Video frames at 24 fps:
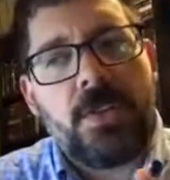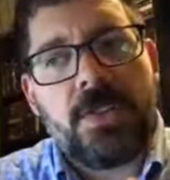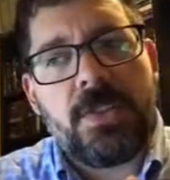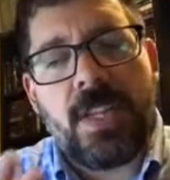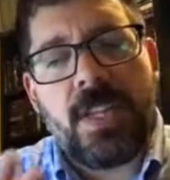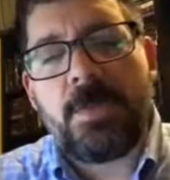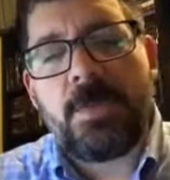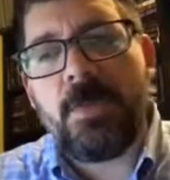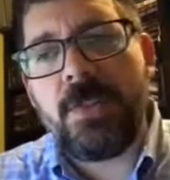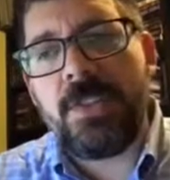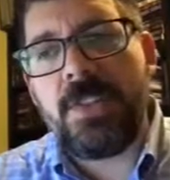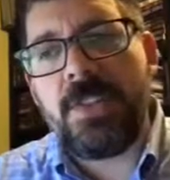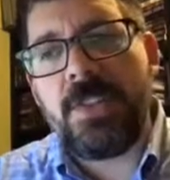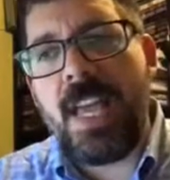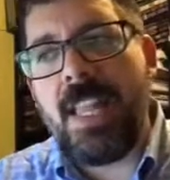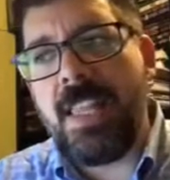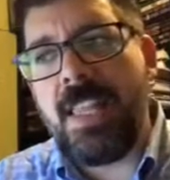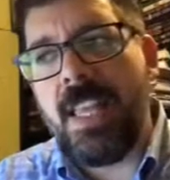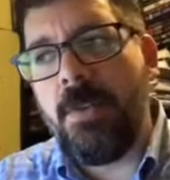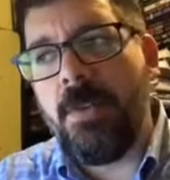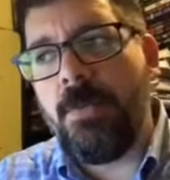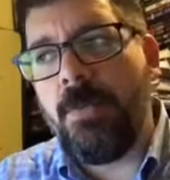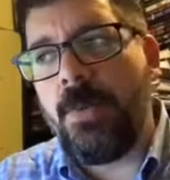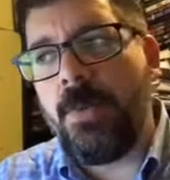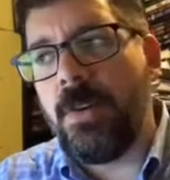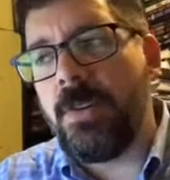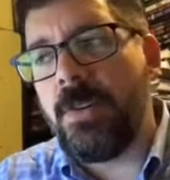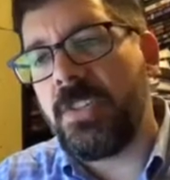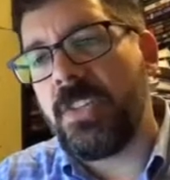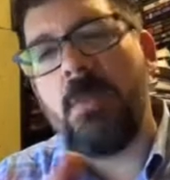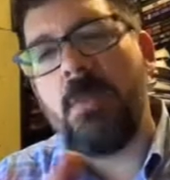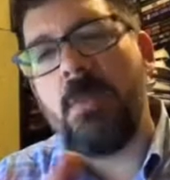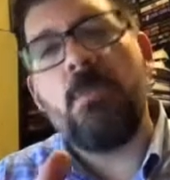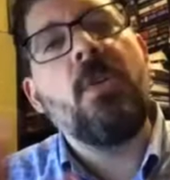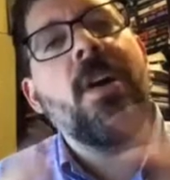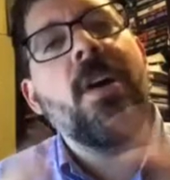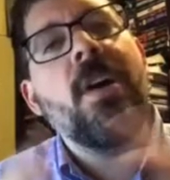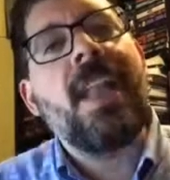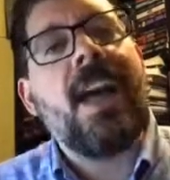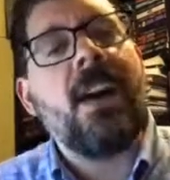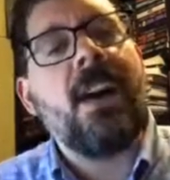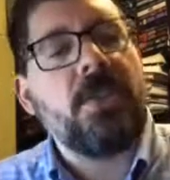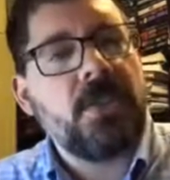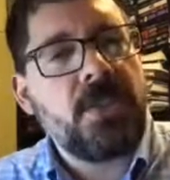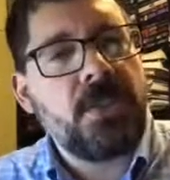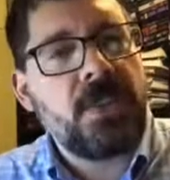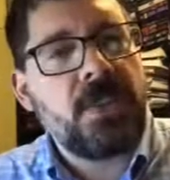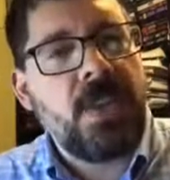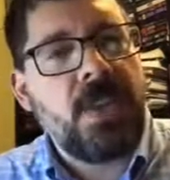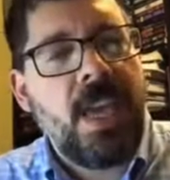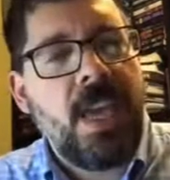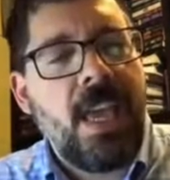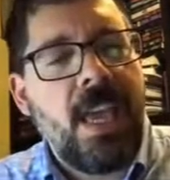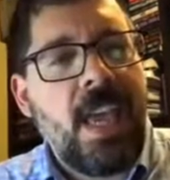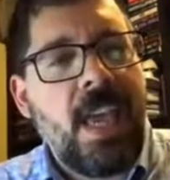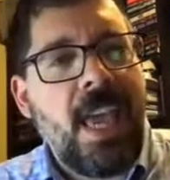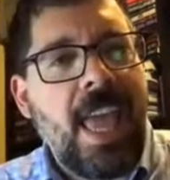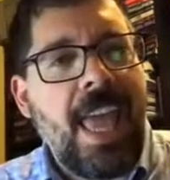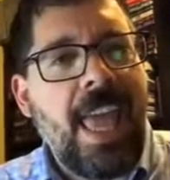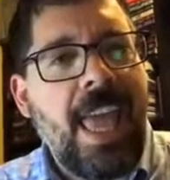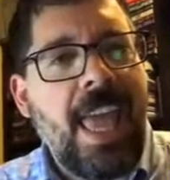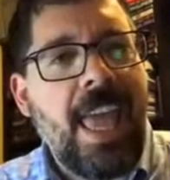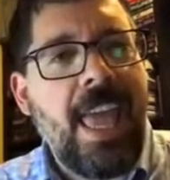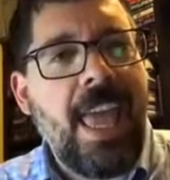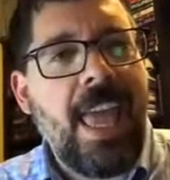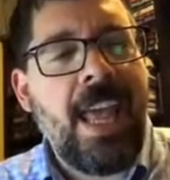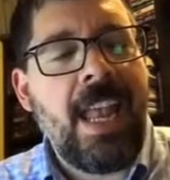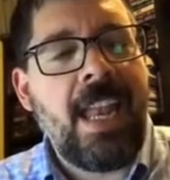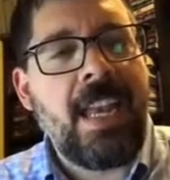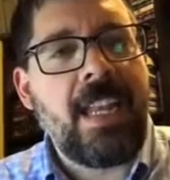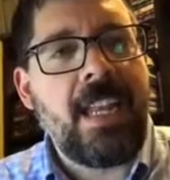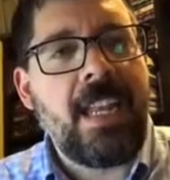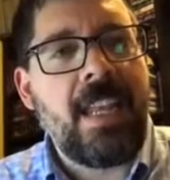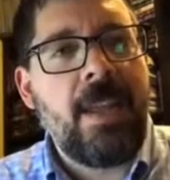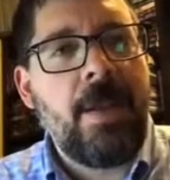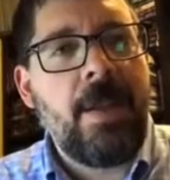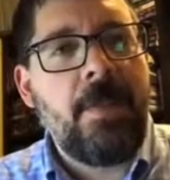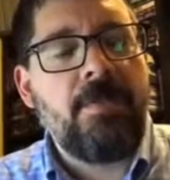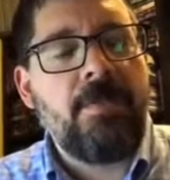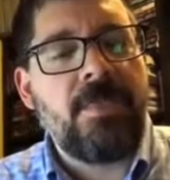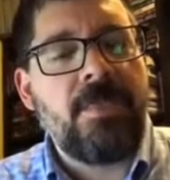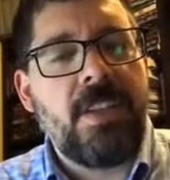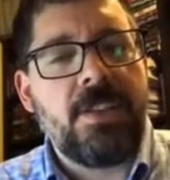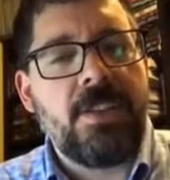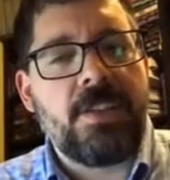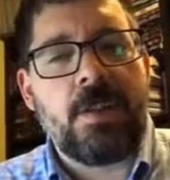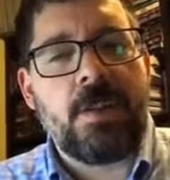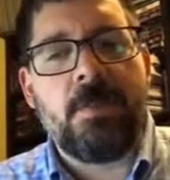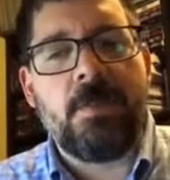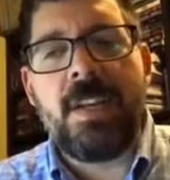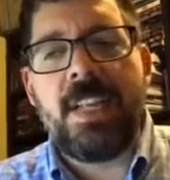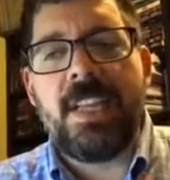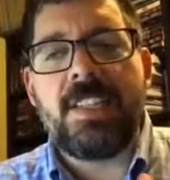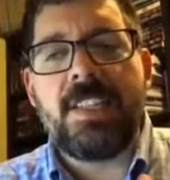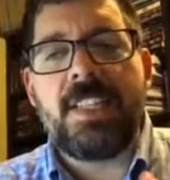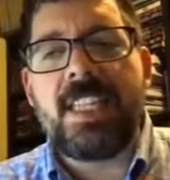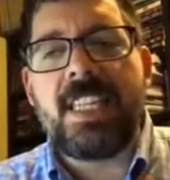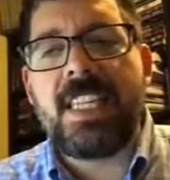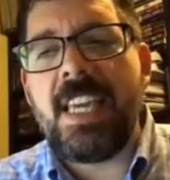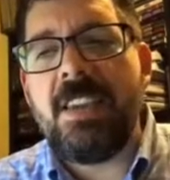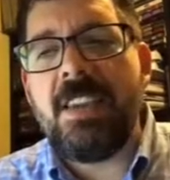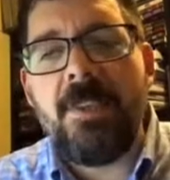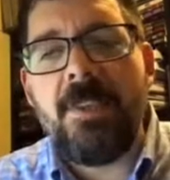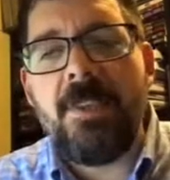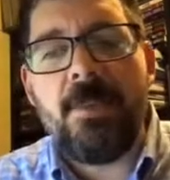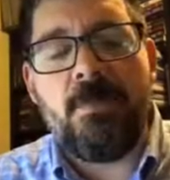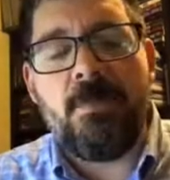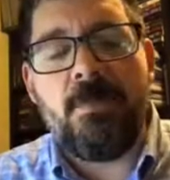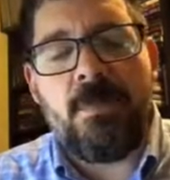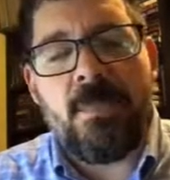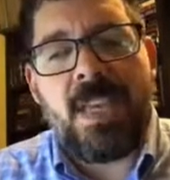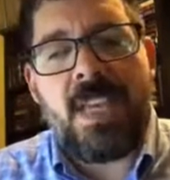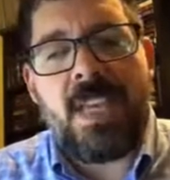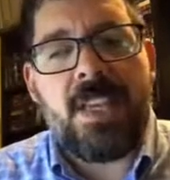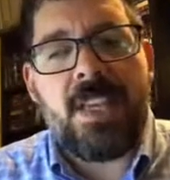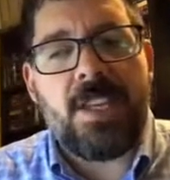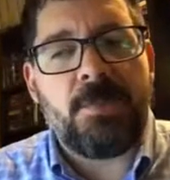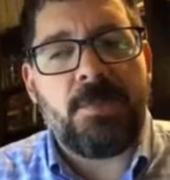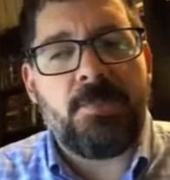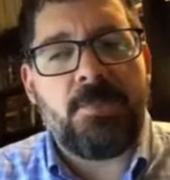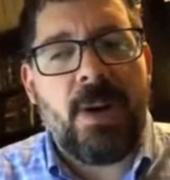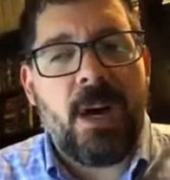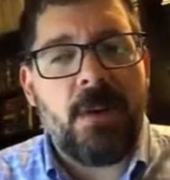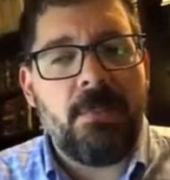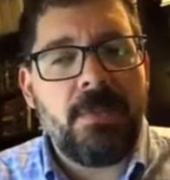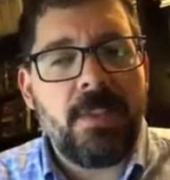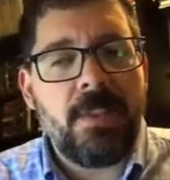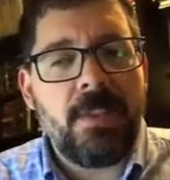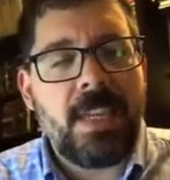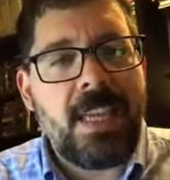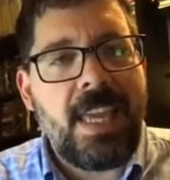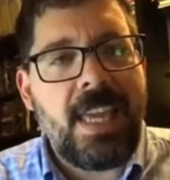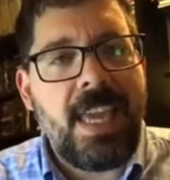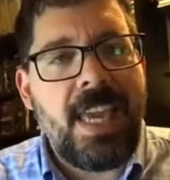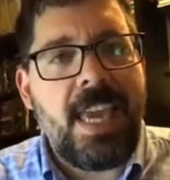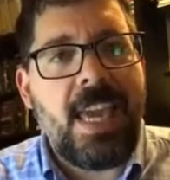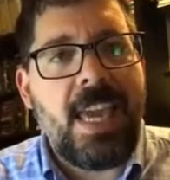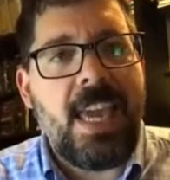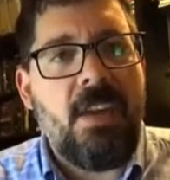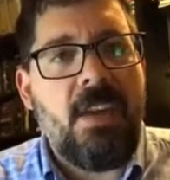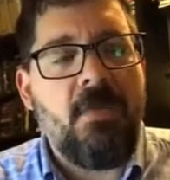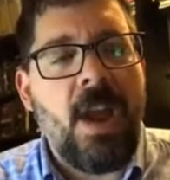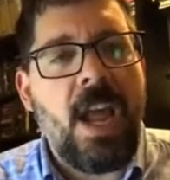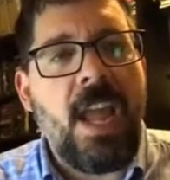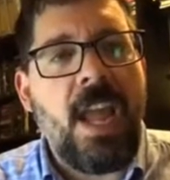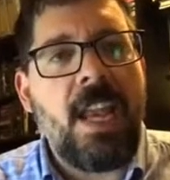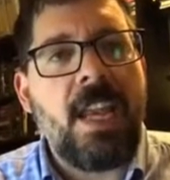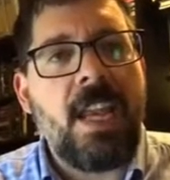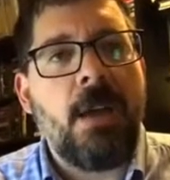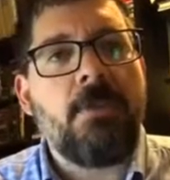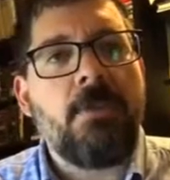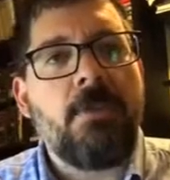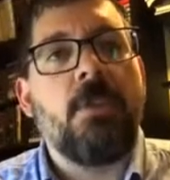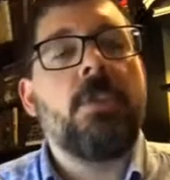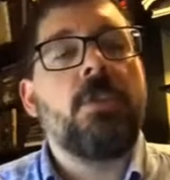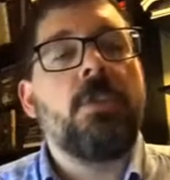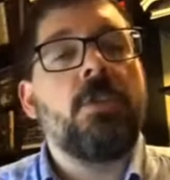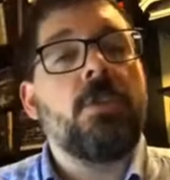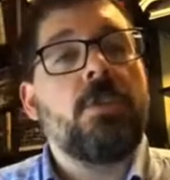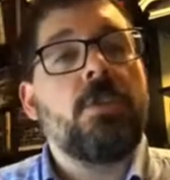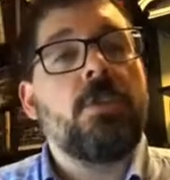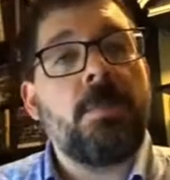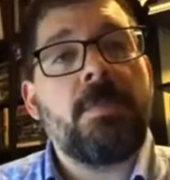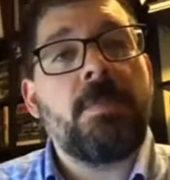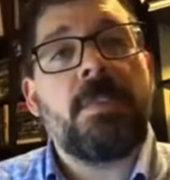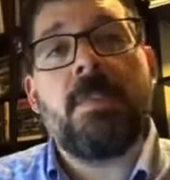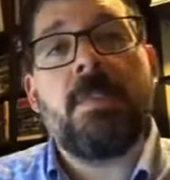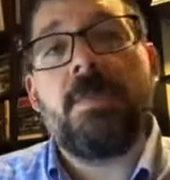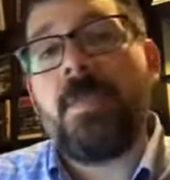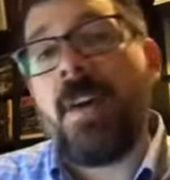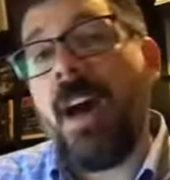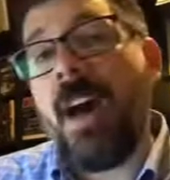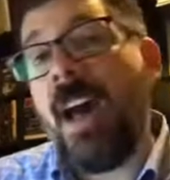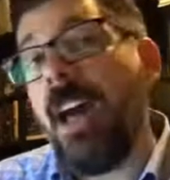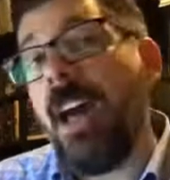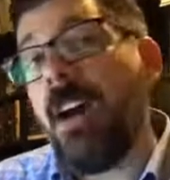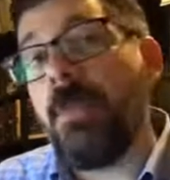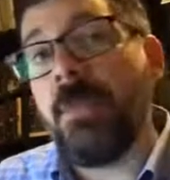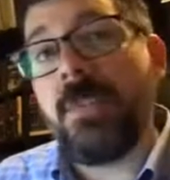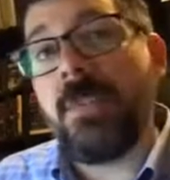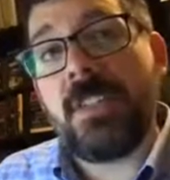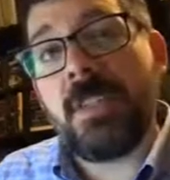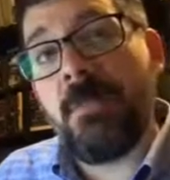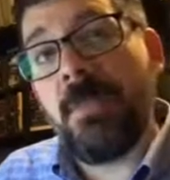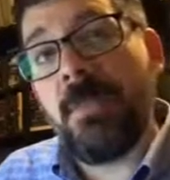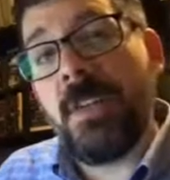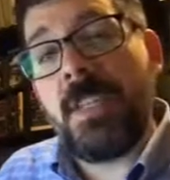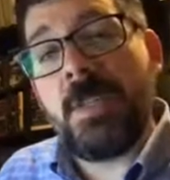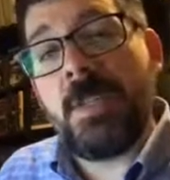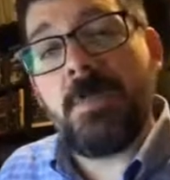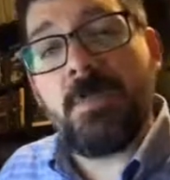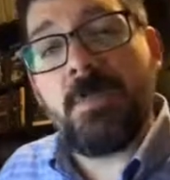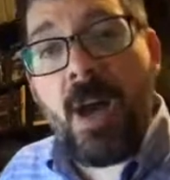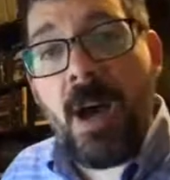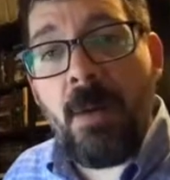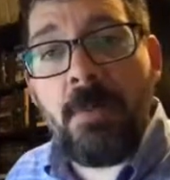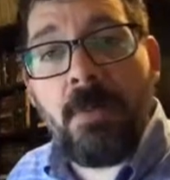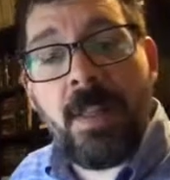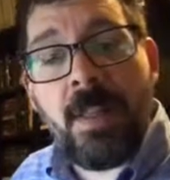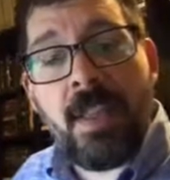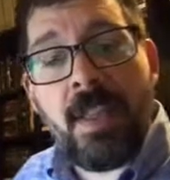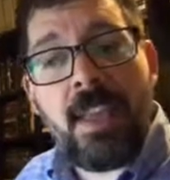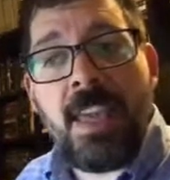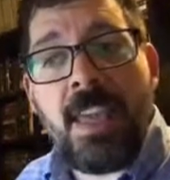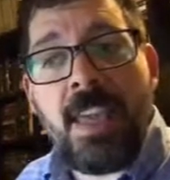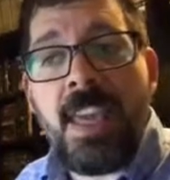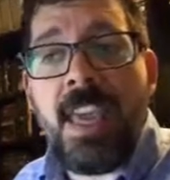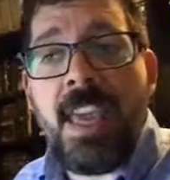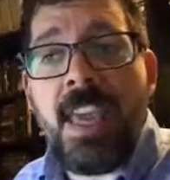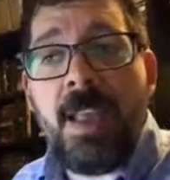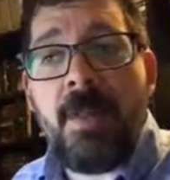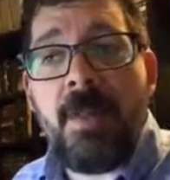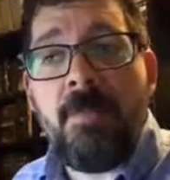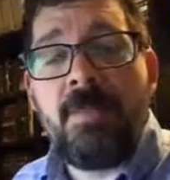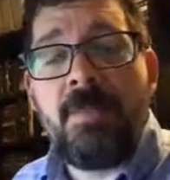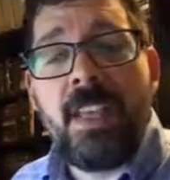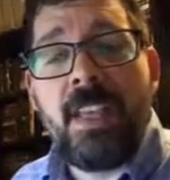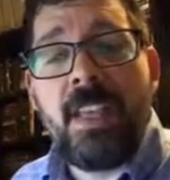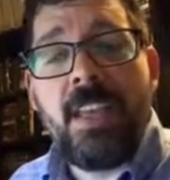Let's pretend that we're someone else, and somebody has given me this public key, right? Now I'm going to encrypt the file with somebody's public key.